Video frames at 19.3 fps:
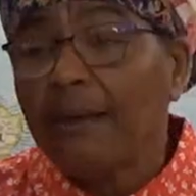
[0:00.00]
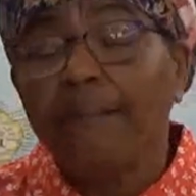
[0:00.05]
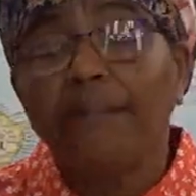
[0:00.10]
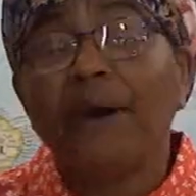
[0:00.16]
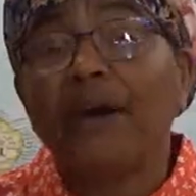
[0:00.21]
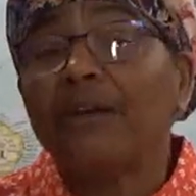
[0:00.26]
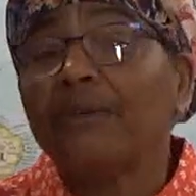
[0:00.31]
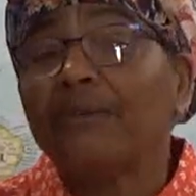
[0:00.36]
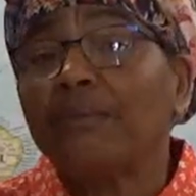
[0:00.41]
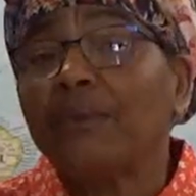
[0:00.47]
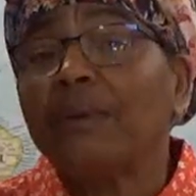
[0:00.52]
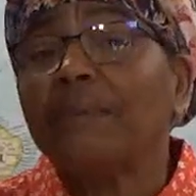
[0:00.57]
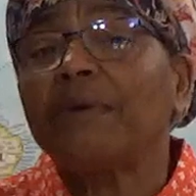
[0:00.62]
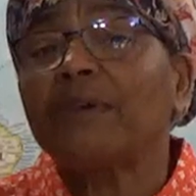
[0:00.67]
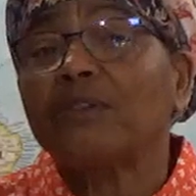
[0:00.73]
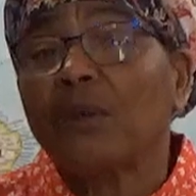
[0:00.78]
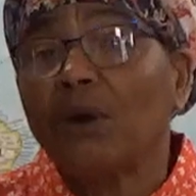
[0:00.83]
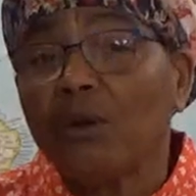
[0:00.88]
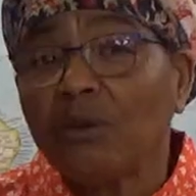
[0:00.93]
But we
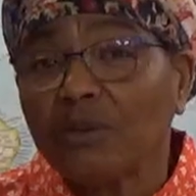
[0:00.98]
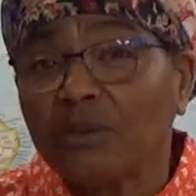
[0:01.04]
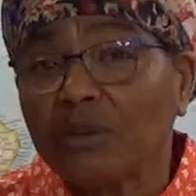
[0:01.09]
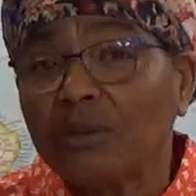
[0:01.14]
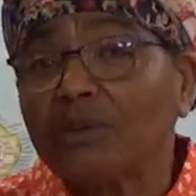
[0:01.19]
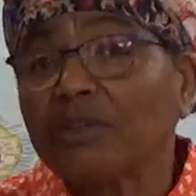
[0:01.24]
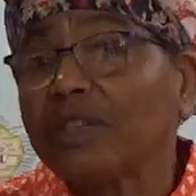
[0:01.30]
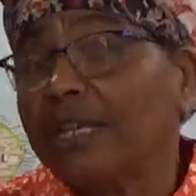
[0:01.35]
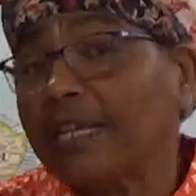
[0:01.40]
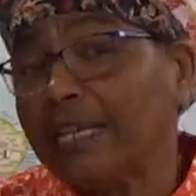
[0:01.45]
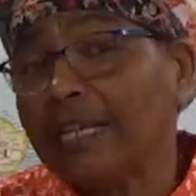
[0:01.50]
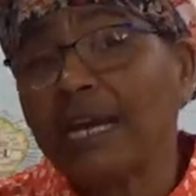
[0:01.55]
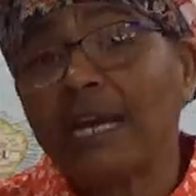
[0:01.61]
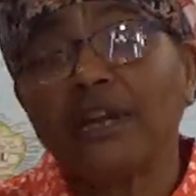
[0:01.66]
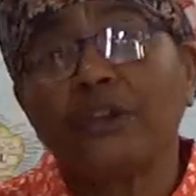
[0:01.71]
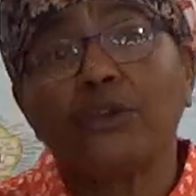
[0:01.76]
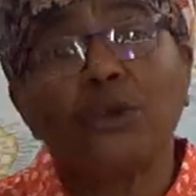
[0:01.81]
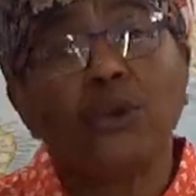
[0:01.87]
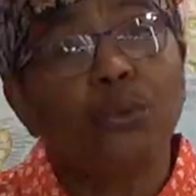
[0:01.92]
must also say,
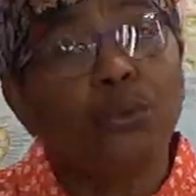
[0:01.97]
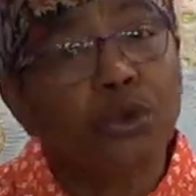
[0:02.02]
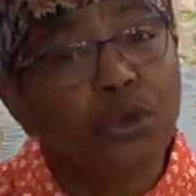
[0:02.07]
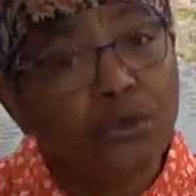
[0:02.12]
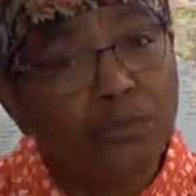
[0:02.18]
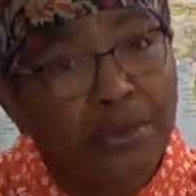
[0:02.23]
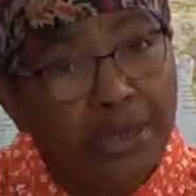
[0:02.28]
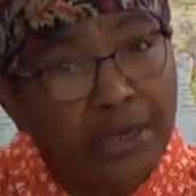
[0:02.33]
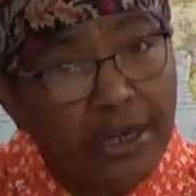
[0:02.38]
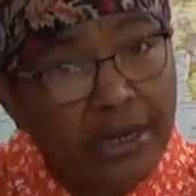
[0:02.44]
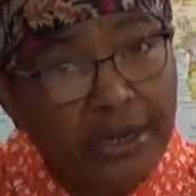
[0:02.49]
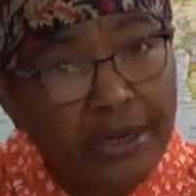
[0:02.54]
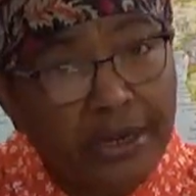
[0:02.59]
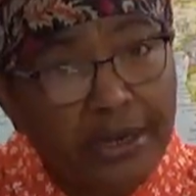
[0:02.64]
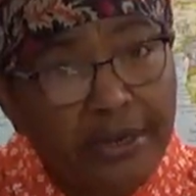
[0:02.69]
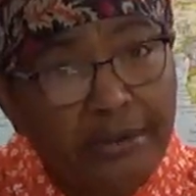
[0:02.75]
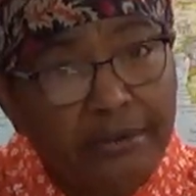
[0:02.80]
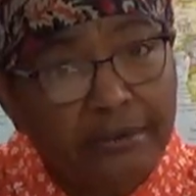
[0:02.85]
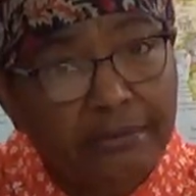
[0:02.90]
Yah, your will be
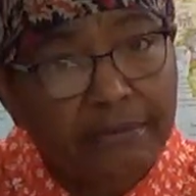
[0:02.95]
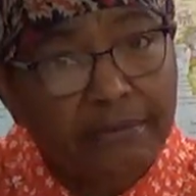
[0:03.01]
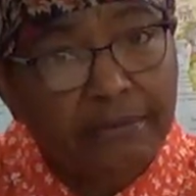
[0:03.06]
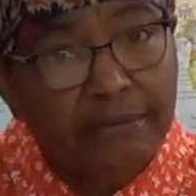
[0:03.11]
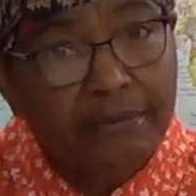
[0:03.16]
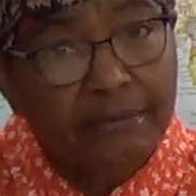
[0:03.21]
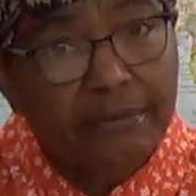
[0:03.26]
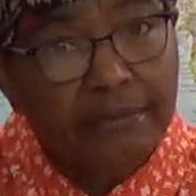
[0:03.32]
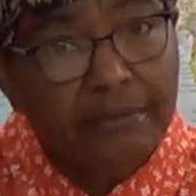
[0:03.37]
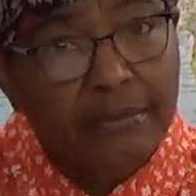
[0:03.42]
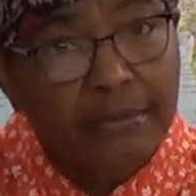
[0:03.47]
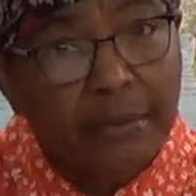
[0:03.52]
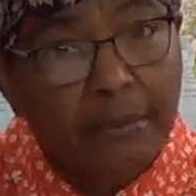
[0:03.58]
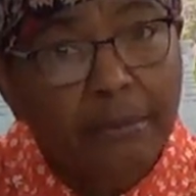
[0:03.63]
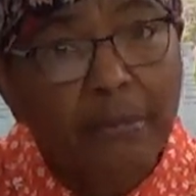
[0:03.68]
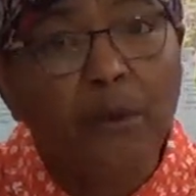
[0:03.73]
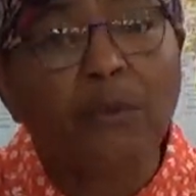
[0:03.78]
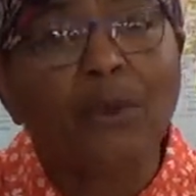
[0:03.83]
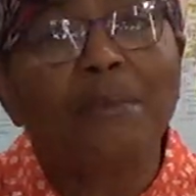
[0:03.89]
done.
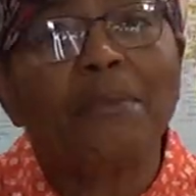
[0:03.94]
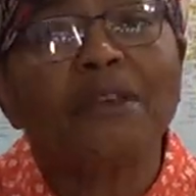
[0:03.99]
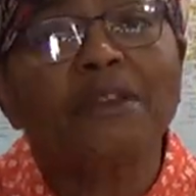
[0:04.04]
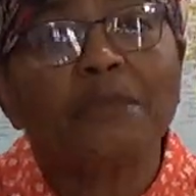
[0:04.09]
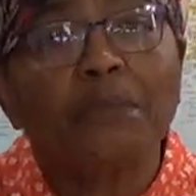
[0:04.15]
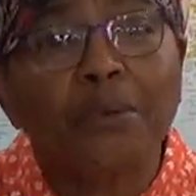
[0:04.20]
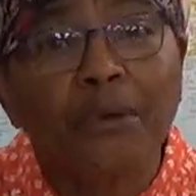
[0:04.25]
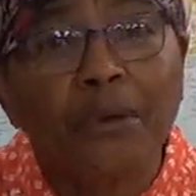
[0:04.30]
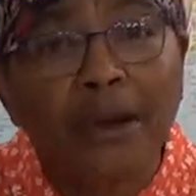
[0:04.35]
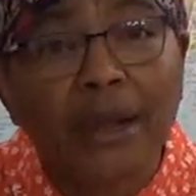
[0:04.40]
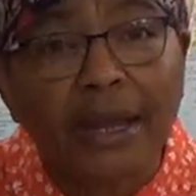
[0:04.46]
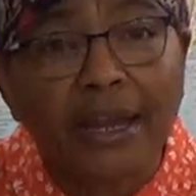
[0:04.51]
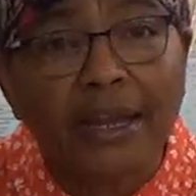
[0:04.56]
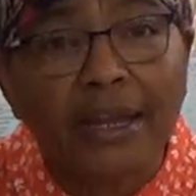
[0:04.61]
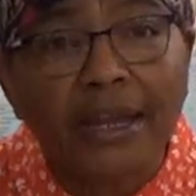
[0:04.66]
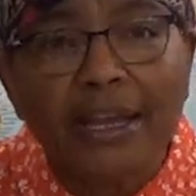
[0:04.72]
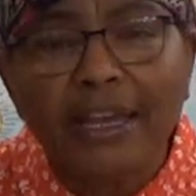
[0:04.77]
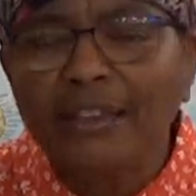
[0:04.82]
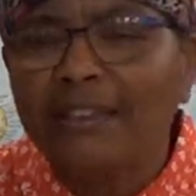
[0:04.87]
But we must pray,
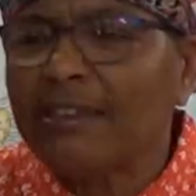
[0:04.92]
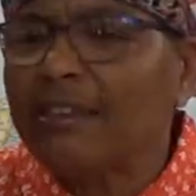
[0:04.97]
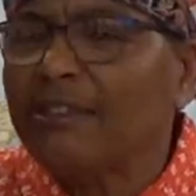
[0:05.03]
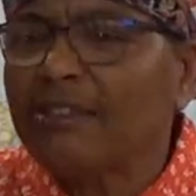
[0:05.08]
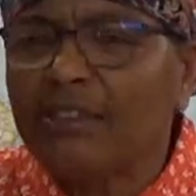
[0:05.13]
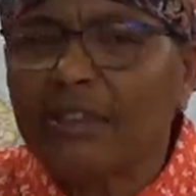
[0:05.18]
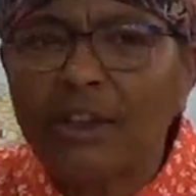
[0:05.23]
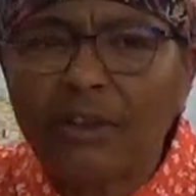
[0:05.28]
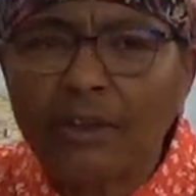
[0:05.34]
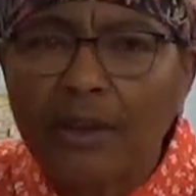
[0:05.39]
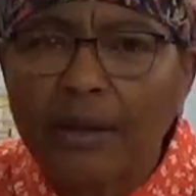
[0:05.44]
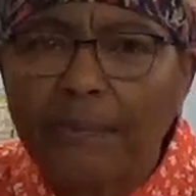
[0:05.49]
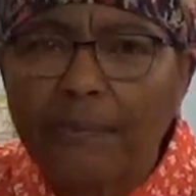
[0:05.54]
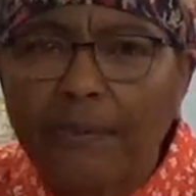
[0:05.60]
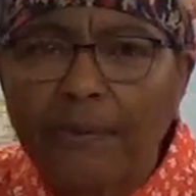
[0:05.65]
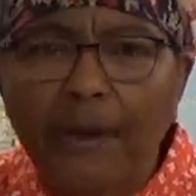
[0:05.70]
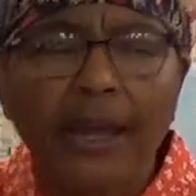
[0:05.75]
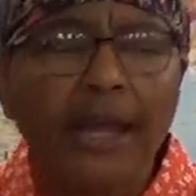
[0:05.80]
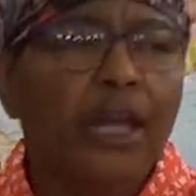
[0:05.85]
sincerely
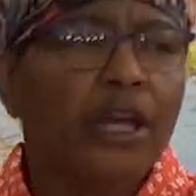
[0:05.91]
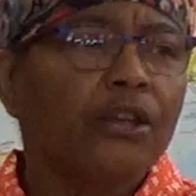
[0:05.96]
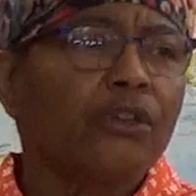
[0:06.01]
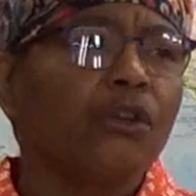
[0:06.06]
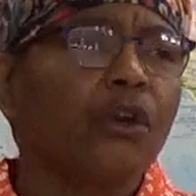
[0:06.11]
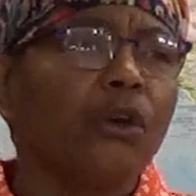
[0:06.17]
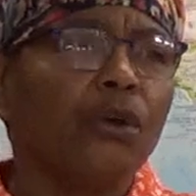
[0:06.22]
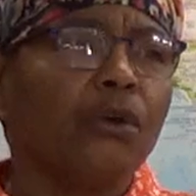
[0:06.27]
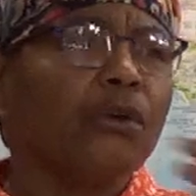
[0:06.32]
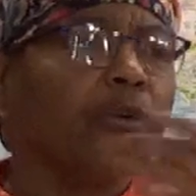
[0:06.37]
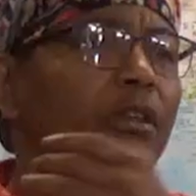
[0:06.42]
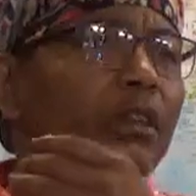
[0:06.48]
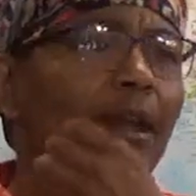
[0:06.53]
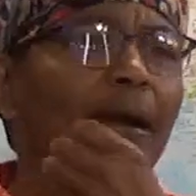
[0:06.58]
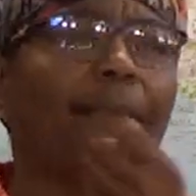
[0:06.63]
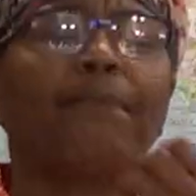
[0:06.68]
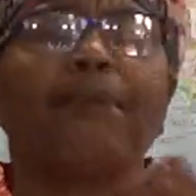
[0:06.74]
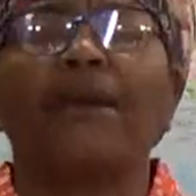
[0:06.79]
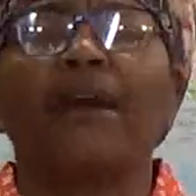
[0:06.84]
pray. No, you're
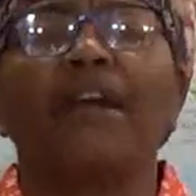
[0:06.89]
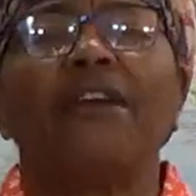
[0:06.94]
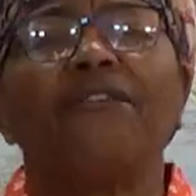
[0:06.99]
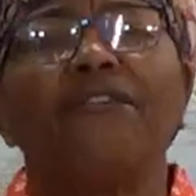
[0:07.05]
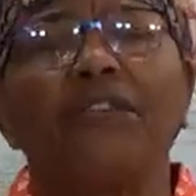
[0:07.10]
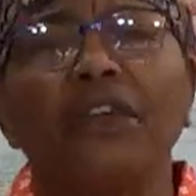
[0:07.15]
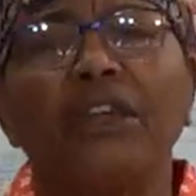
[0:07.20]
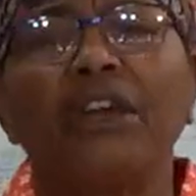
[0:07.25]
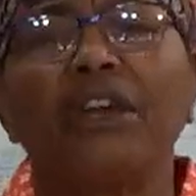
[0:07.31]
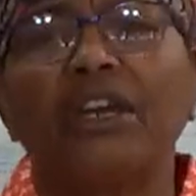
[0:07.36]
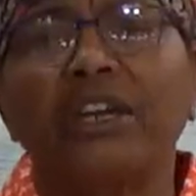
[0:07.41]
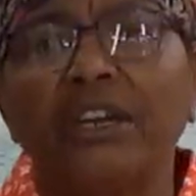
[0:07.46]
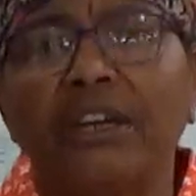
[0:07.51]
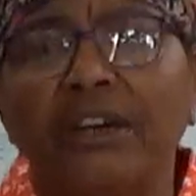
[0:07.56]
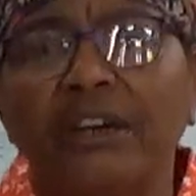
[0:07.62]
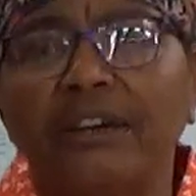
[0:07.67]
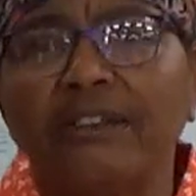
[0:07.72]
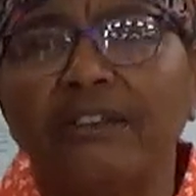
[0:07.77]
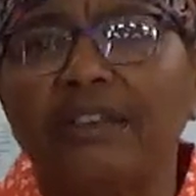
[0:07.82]
not praying for your
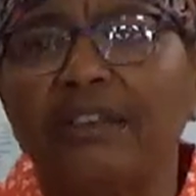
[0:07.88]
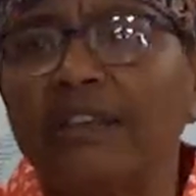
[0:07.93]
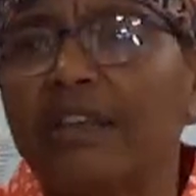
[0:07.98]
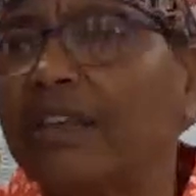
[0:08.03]
cousin